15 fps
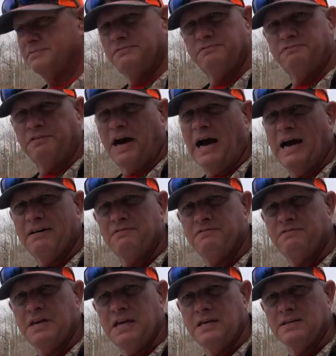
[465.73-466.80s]
5
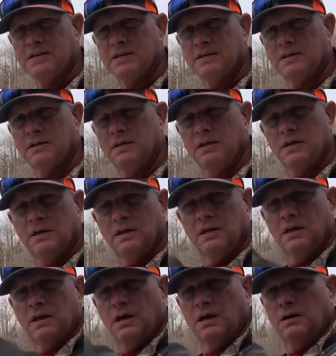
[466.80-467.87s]
feet
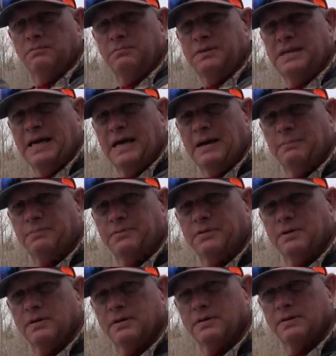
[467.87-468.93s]
of depth
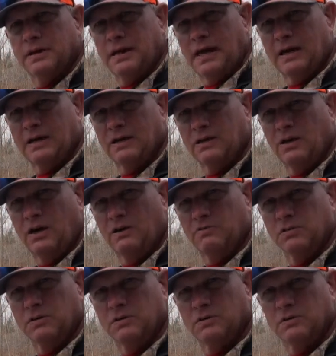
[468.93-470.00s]
that I can
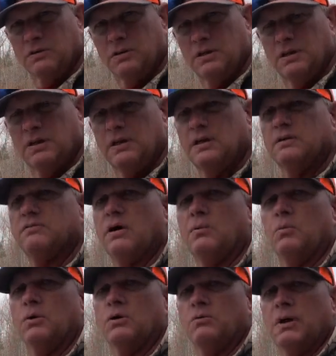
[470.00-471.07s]
cover. I
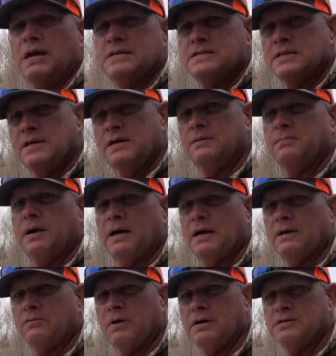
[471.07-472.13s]
want to raise it up, I
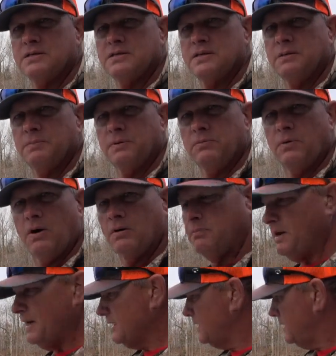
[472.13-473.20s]
can raise the tip of the rod
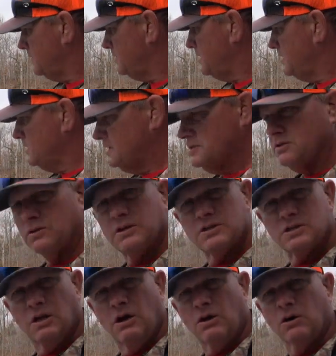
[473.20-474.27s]
back up. So
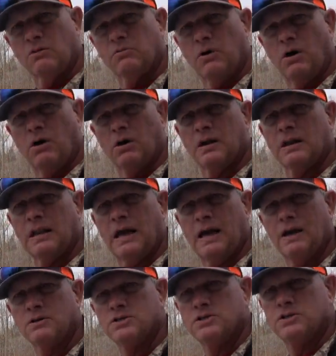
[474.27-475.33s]
this longer rod
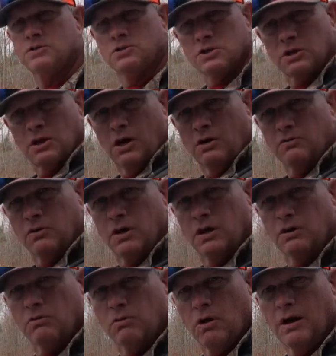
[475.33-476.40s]
allows you to cover a
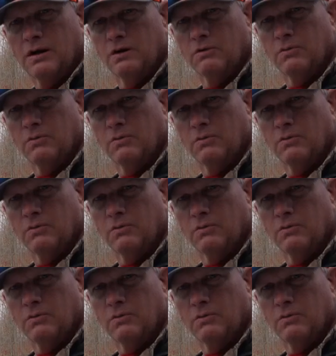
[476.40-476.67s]
greater